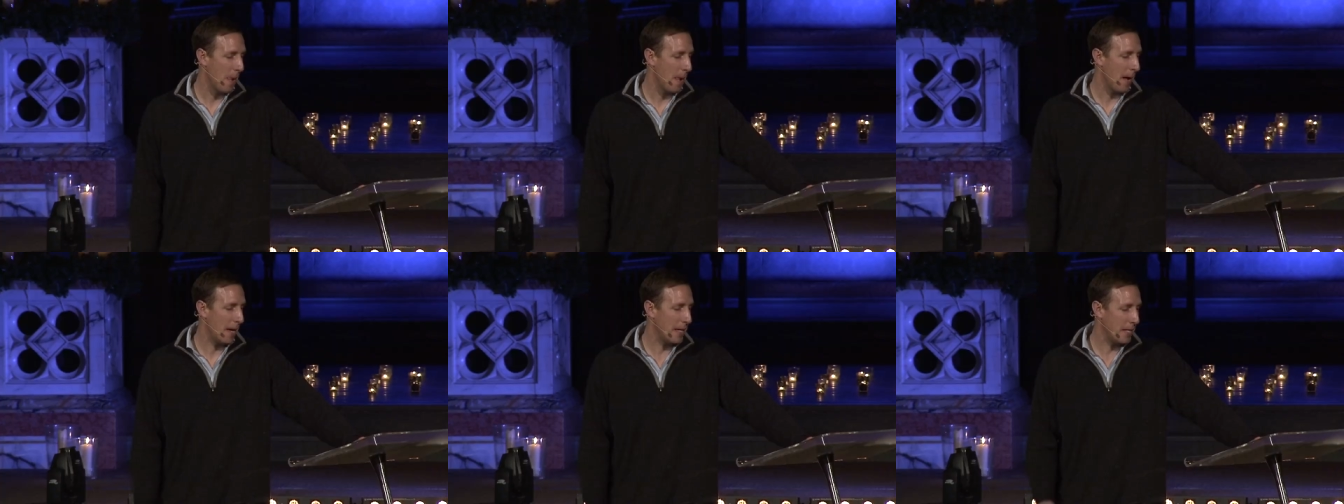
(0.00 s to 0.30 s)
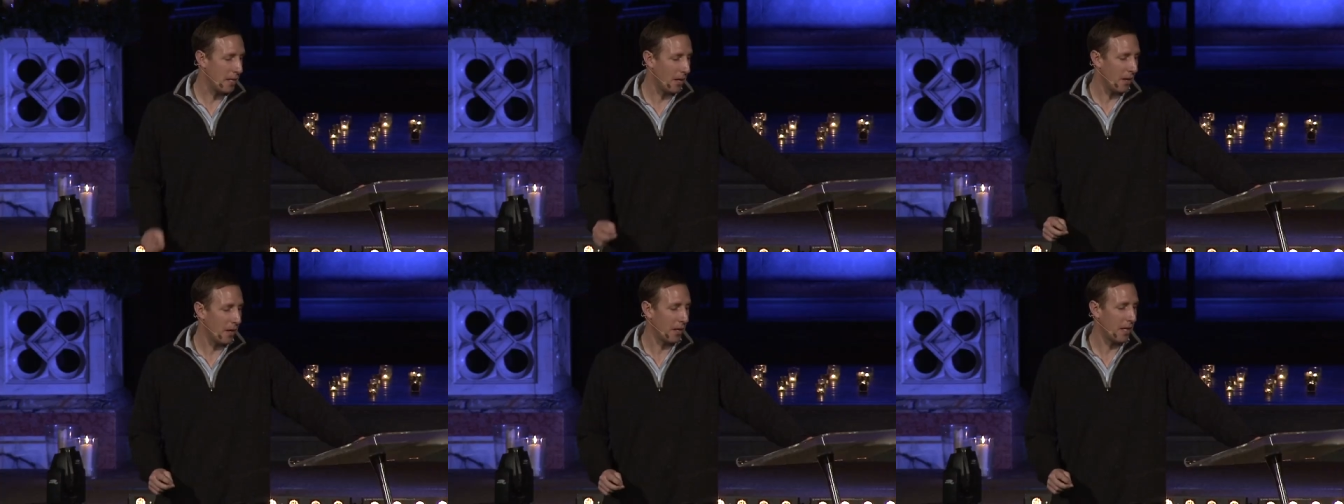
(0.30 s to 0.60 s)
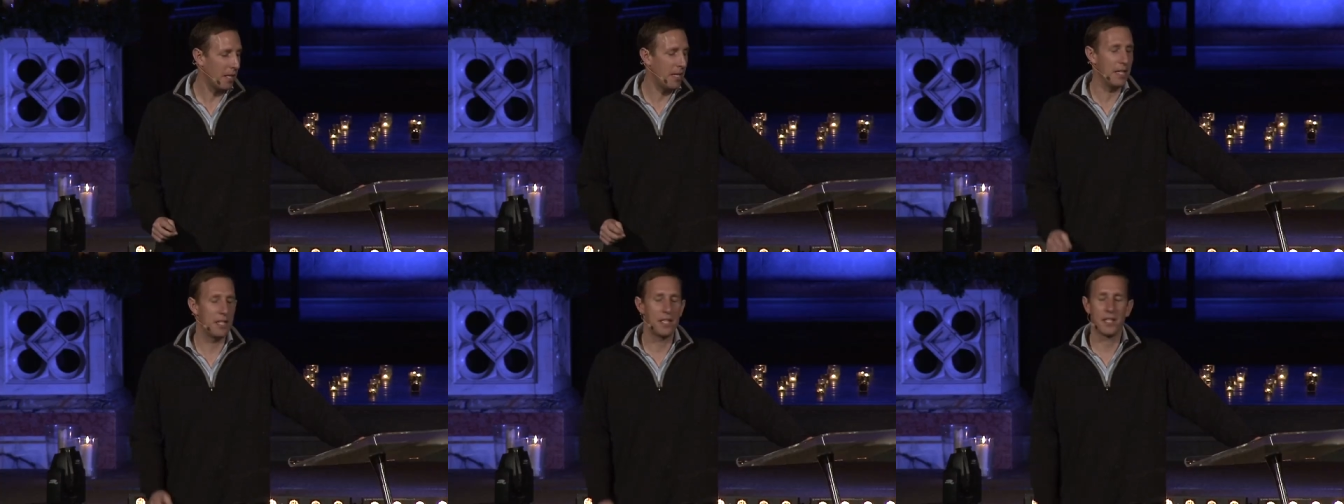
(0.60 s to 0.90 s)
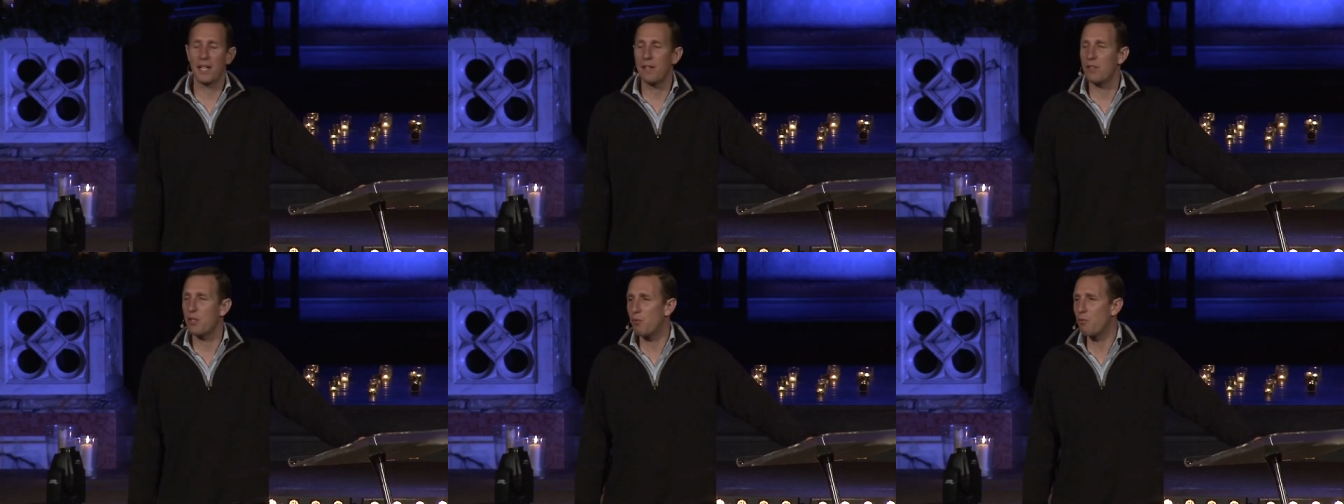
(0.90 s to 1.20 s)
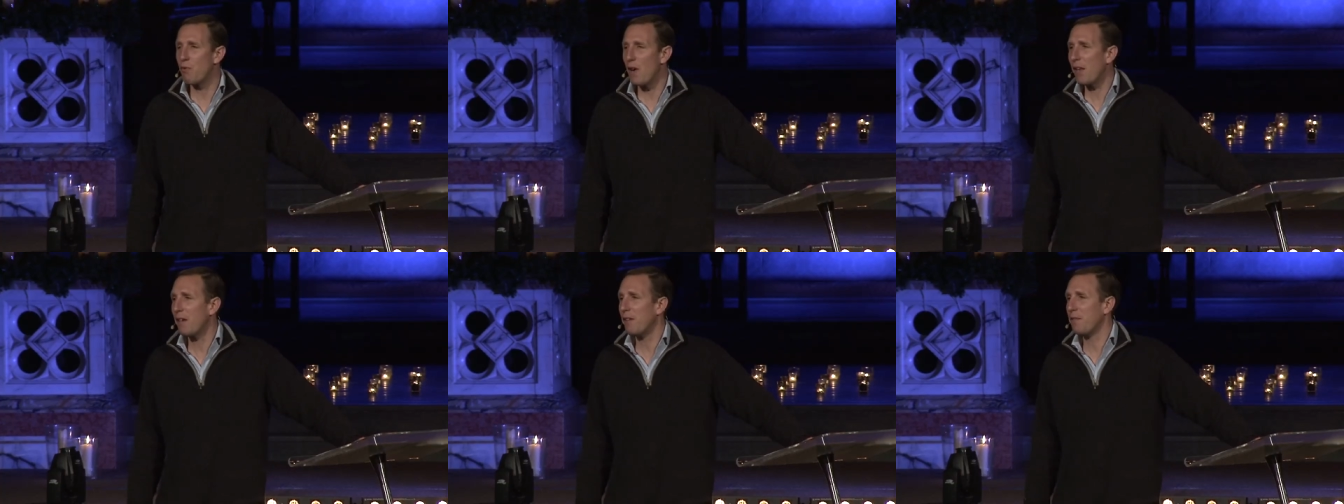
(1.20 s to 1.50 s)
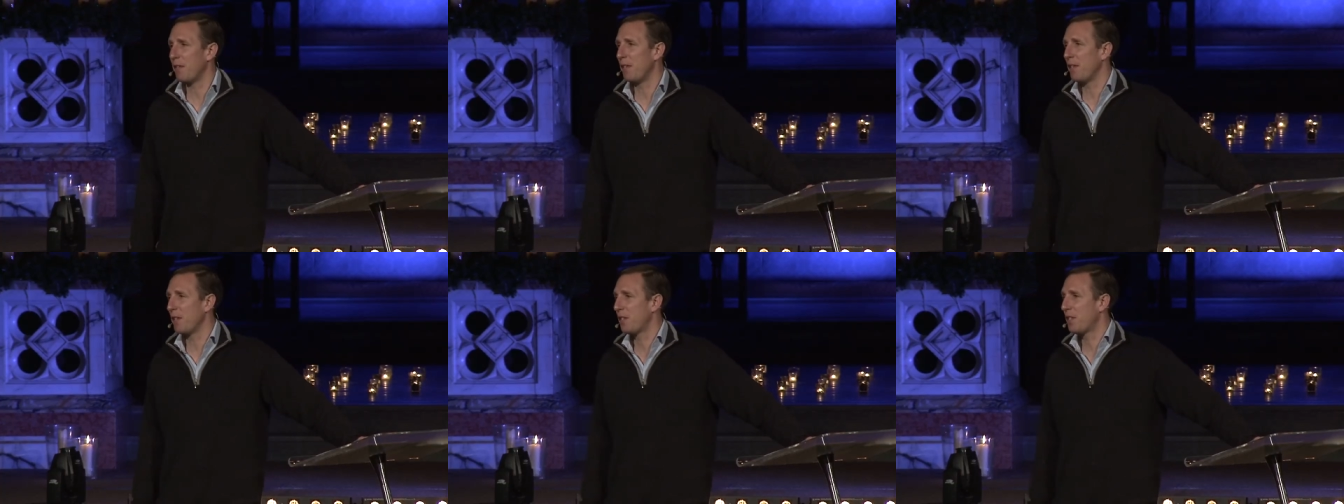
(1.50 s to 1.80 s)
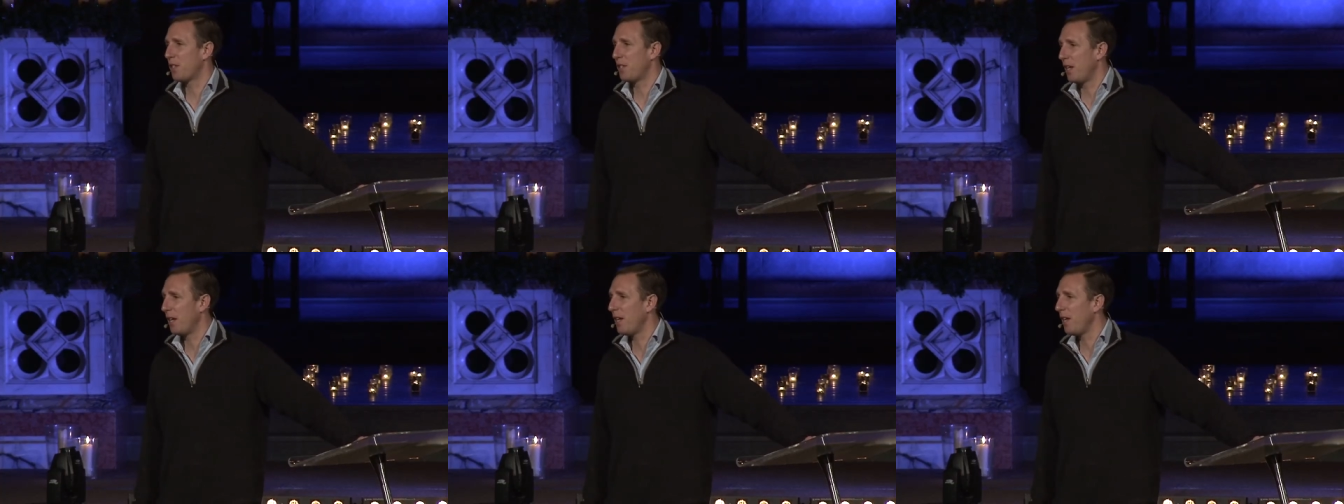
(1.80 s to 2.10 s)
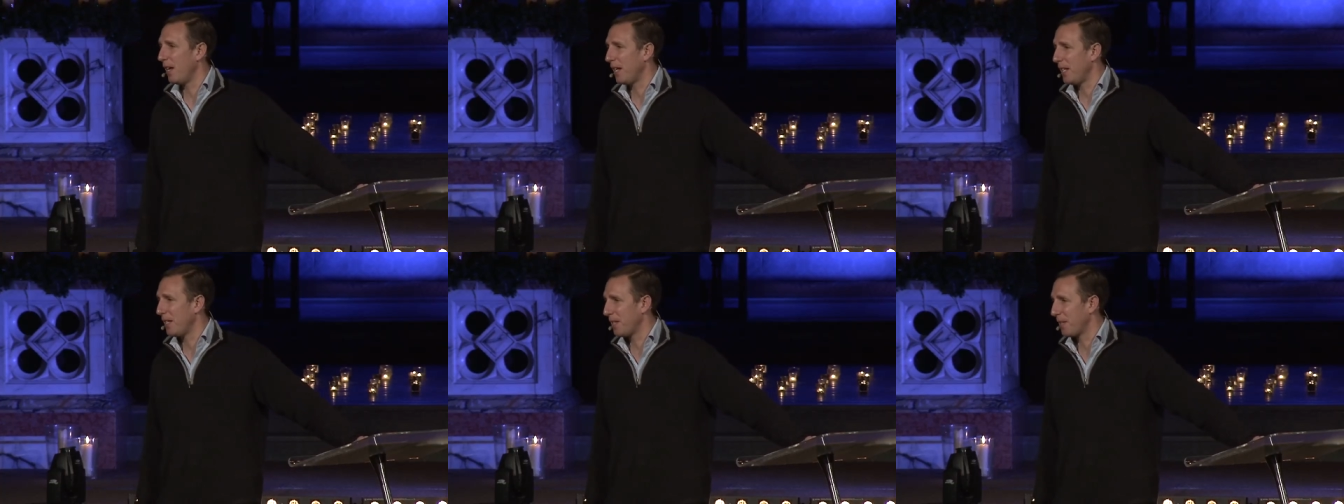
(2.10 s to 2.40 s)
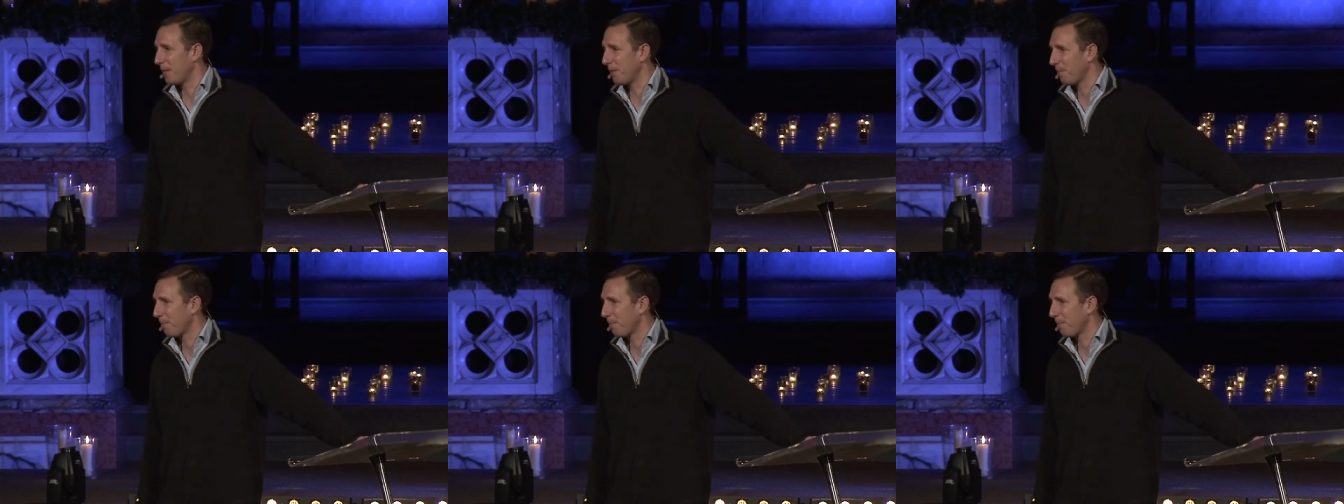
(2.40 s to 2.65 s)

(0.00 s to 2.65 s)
and darkness gives relevance to light.